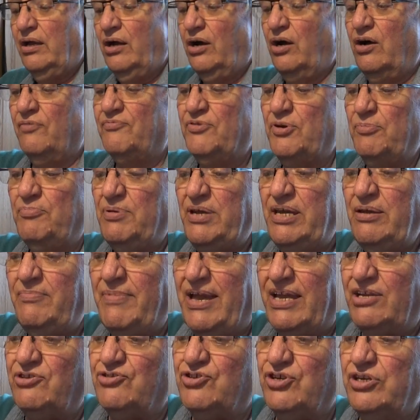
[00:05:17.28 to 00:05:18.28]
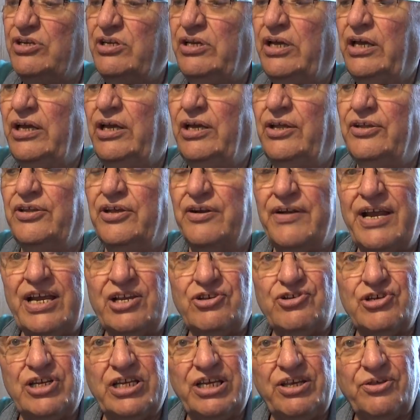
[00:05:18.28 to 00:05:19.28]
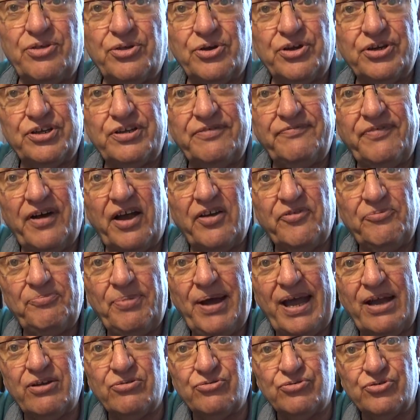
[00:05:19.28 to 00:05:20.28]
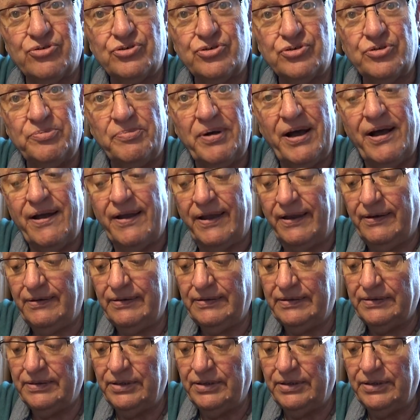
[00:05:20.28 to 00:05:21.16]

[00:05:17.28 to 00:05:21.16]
of the beam engine, they're actually £35 to buy.